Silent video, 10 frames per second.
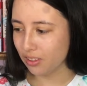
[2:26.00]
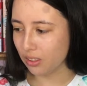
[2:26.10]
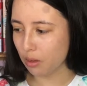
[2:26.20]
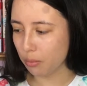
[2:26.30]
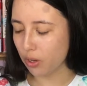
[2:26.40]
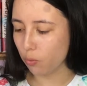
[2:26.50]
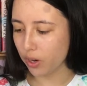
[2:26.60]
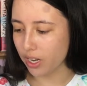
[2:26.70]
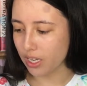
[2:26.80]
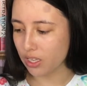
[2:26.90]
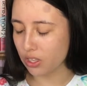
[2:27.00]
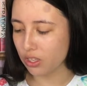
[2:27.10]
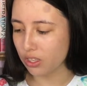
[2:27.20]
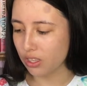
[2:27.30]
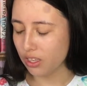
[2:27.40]
a big 1/8.
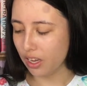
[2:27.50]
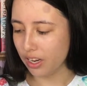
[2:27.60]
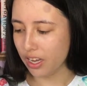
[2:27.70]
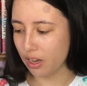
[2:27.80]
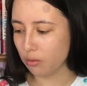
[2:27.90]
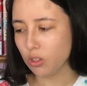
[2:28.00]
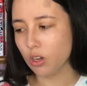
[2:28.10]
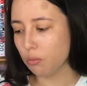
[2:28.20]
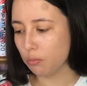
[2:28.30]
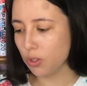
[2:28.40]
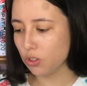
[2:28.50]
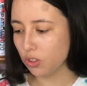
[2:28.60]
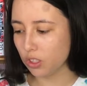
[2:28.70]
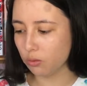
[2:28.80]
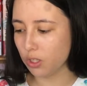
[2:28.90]
And yeah, also
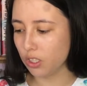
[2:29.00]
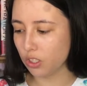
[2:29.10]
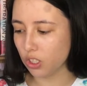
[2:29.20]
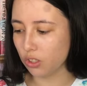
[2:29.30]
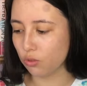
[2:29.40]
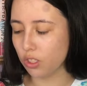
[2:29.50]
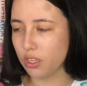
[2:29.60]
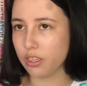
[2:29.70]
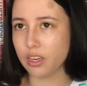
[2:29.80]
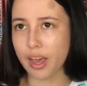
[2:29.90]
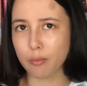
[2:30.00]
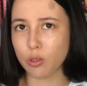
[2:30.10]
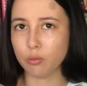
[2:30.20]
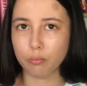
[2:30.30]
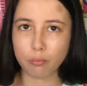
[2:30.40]
with the addition of the
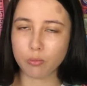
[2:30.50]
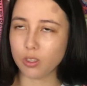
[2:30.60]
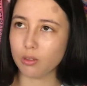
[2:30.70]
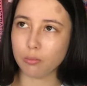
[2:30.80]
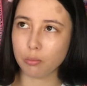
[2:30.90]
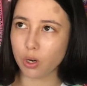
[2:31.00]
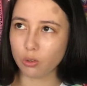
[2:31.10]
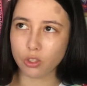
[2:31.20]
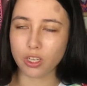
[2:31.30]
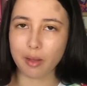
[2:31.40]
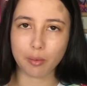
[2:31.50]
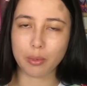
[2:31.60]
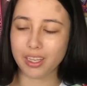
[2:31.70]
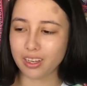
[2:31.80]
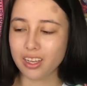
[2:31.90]
enamel, the brooch, enamel
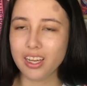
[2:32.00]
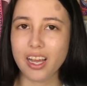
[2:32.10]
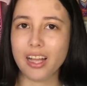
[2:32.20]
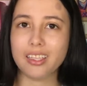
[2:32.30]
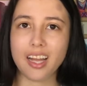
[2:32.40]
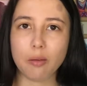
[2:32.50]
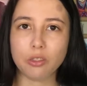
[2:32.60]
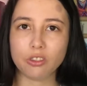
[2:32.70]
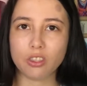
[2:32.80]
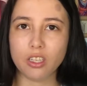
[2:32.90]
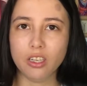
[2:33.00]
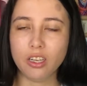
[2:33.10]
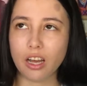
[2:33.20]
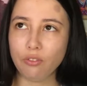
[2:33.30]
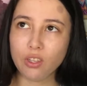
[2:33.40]
pin, and the tapestry,
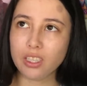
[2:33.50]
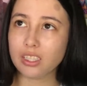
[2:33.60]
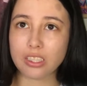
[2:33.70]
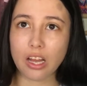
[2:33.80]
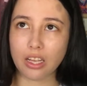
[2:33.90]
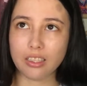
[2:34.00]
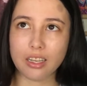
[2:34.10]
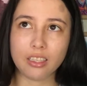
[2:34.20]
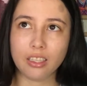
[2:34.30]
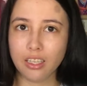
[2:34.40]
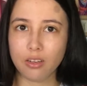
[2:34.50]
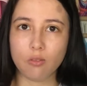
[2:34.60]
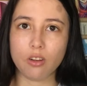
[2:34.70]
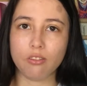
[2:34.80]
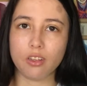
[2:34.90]
I feel like it's nice. I like it
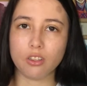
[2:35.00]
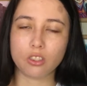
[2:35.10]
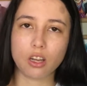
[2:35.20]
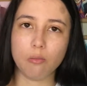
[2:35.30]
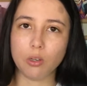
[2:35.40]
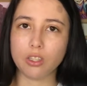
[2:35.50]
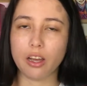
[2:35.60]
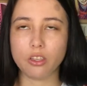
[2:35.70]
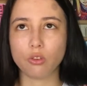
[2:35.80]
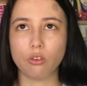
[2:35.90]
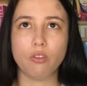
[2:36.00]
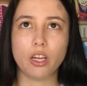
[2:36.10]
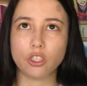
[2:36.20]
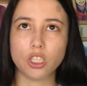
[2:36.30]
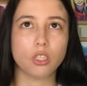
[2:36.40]
when figures come with that sort of
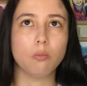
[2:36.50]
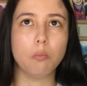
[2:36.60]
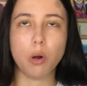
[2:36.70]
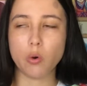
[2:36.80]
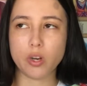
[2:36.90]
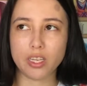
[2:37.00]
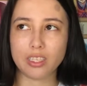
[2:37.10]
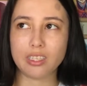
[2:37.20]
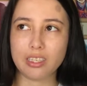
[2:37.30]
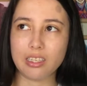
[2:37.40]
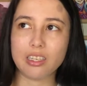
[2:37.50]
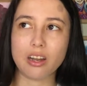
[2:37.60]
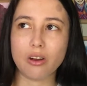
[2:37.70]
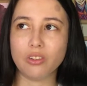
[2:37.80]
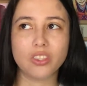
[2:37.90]
extra bonus,
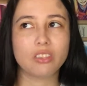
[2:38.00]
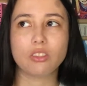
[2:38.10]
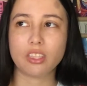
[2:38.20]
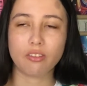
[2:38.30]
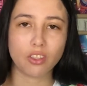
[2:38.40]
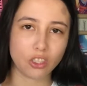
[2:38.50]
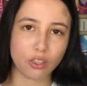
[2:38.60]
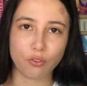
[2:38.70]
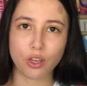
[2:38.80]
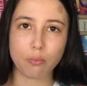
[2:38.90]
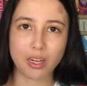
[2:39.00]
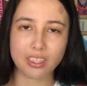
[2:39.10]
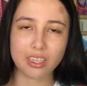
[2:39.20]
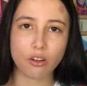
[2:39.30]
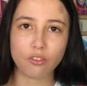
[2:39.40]
instead of just having just the figure by
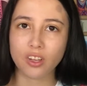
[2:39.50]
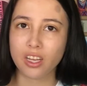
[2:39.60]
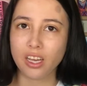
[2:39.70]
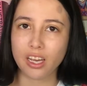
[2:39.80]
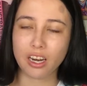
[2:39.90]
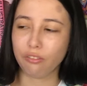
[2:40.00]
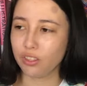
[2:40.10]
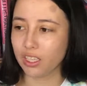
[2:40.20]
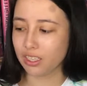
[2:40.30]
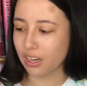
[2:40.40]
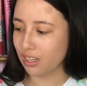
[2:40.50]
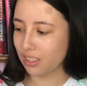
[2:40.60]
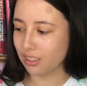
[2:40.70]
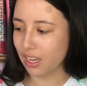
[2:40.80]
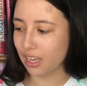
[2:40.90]
itself. And I feel like
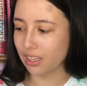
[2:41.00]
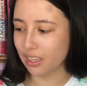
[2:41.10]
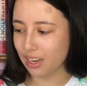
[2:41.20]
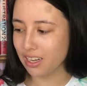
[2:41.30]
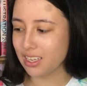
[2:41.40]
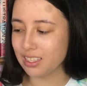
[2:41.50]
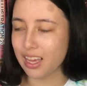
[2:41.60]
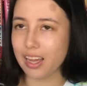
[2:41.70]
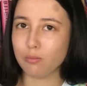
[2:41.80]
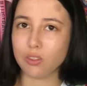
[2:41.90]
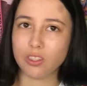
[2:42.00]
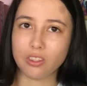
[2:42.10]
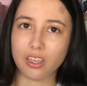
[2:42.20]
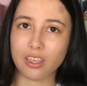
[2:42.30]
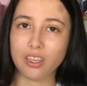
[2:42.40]
NetEase Games does
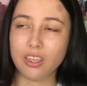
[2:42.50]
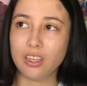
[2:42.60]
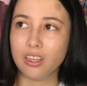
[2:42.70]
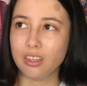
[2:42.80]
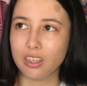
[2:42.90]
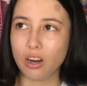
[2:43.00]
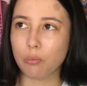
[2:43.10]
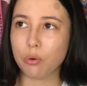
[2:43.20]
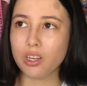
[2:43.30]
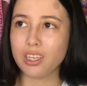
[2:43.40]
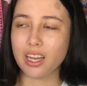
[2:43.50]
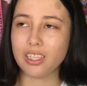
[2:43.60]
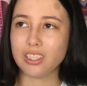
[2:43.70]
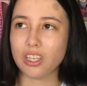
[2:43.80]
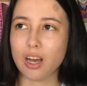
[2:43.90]
a pretty
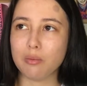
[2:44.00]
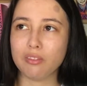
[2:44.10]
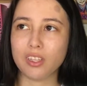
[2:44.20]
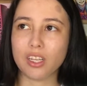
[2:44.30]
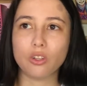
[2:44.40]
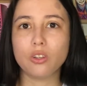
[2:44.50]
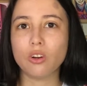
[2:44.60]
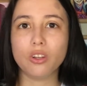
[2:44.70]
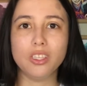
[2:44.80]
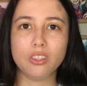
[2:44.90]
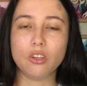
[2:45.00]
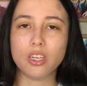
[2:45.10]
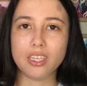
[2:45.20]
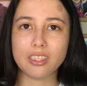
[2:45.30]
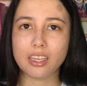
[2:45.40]
nice job of including all these
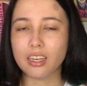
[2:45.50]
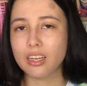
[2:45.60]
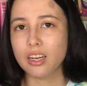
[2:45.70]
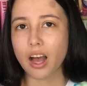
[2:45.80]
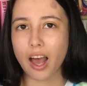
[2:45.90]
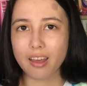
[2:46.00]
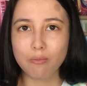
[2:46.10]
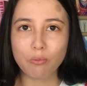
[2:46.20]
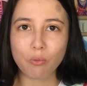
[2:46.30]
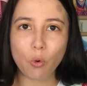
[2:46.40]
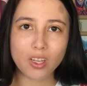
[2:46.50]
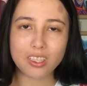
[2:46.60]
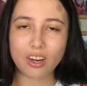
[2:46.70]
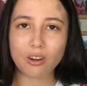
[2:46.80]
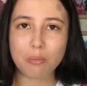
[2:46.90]
goodies. I am quite
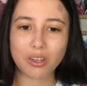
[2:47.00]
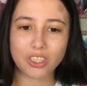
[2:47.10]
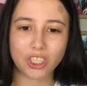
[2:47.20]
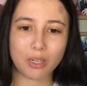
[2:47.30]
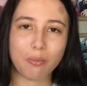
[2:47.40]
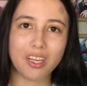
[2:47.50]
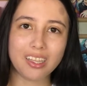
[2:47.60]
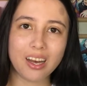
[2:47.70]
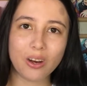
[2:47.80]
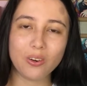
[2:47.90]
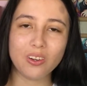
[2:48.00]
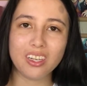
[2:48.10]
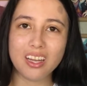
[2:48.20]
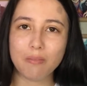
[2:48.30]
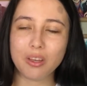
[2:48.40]
scared about shipping though,
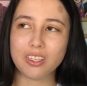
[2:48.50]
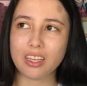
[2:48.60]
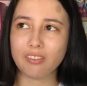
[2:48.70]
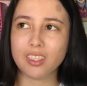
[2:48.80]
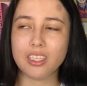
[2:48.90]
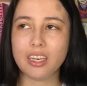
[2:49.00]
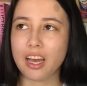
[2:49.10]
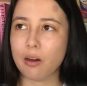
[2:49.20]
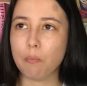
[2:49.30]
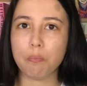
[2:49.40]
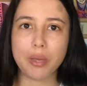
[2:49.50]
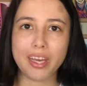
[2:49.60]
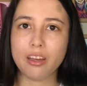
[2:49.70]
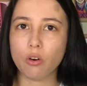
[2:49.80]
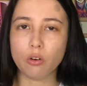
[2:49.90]
because I've seen how
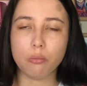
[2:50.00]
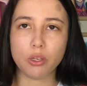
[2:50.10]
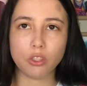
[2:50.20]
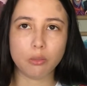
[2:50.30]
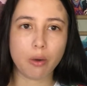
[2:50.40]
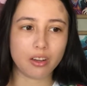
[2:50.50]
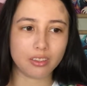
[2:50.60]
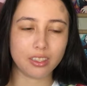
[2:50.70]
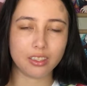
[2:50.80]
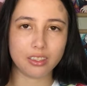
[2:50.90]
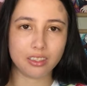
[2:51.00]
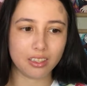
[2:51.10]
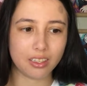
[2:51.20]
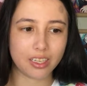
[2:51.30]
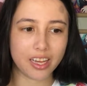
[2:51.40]
big Onmyoji boxes
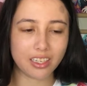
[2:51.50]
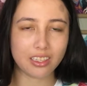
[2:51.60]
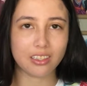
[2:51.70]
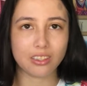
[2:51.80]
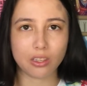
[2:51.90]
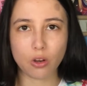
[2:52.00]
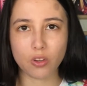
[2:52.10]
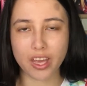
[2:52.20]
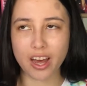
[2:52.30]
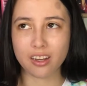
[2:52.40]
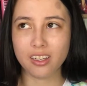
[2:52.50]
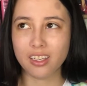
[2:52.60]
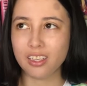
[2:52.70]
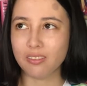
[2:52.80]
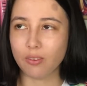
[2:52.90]
get, so yeah,
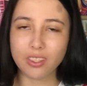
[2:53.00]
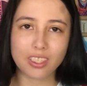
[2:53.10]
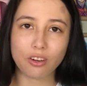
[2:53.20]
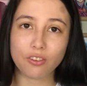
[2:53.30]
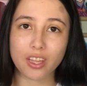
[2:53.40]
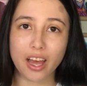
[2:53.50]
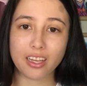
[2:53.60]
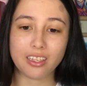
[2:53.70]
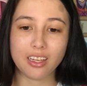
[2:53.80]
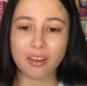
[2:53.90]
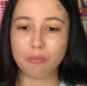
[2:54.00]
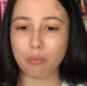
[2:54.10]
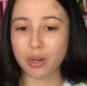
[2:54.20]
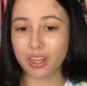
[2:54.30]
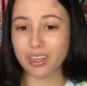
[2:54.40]
very scared for that,
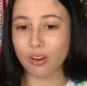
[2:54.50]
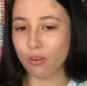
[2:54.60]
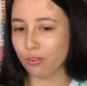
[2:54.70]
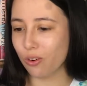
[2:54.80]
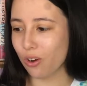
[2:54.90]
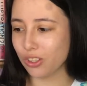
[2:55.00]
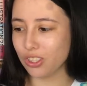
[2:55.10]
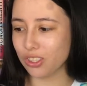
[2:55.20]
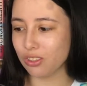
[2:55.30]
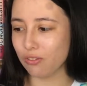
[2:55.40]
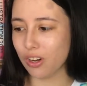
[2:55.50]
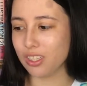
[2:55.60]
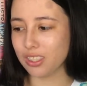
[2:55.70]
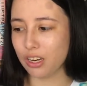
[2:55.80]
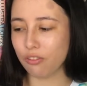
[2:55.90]
but overall just very
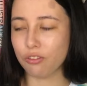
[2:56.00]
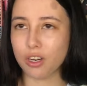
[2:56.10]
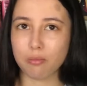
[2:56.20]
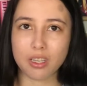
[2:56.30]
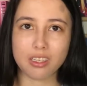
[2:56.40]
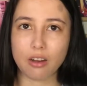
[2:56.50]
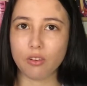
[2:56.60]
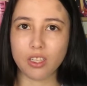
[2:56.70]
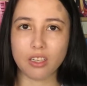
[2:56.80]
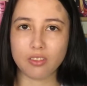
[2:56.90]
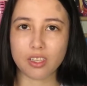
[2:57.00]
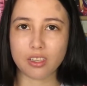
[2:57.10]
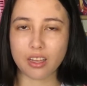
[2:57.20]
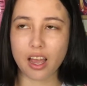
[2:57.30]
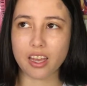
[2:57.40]
excited for him because I really love his
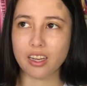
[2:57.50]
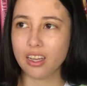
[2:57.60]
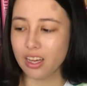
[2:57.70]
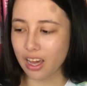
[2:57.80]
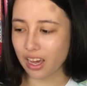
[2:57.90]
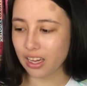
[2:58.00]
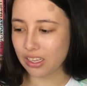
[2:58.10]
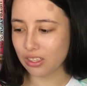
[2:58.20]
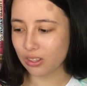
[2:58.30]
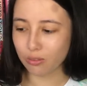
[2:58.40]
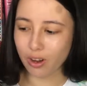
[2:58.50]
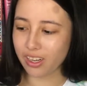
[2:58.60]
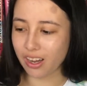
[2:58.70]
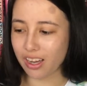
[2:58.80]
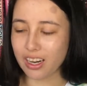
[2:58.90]
design, and why
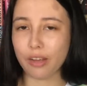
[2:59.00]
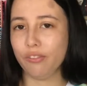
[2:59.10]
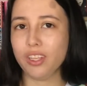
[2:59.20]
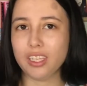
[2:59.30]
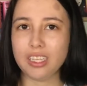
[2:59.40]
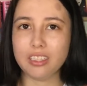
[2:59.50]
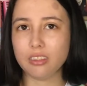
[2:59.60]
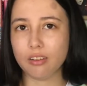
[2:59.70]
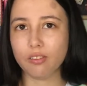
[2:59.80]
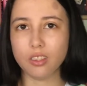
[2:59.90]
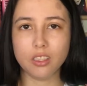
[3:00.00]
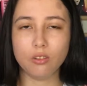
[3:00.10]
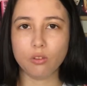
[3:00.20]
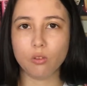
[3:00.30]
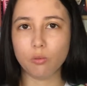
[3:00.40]
not? I feel like he's definitely
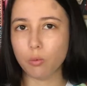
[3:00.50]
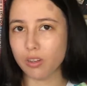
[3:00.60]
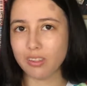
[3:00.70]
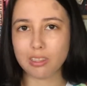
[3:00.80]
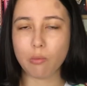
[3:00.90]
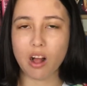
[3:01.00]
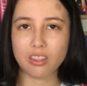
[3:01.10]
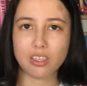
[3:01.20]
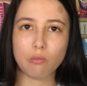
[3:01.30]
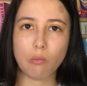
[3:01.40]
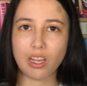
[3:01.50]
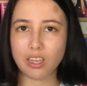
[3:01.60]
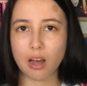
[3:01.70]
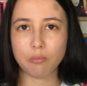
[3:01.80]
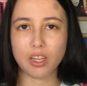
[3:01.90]
one of the spots my
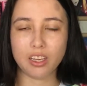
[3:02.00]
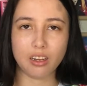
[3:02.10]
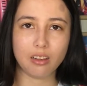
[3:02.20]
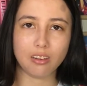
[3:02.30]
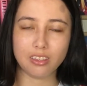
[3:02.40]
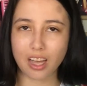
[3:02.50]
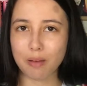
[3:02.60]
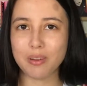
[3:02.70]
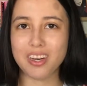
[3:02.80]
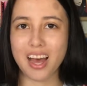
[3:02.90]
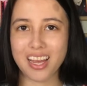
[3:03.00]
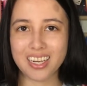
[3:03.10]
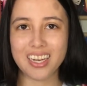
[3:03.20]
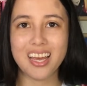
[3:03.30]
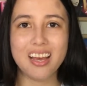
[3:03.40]
top 9
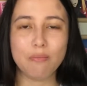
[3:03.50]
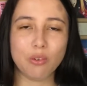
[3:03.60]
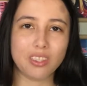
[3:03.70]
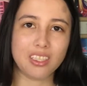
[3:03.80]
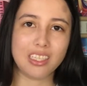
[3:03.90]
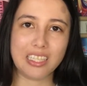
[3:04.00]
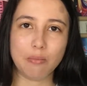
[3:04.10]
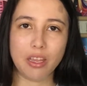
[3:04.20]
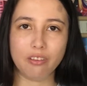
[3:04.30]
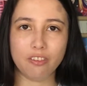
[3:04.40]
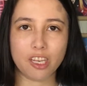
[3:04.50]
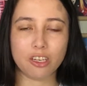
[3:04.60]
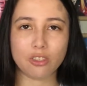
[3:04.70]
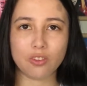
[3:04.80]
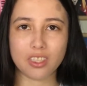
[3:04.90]
most anticipated
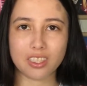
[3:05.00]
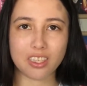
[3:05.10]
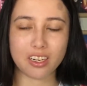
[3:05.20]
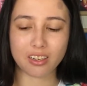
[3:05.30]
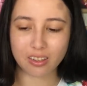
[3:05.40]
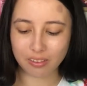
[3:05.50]
figures for this year.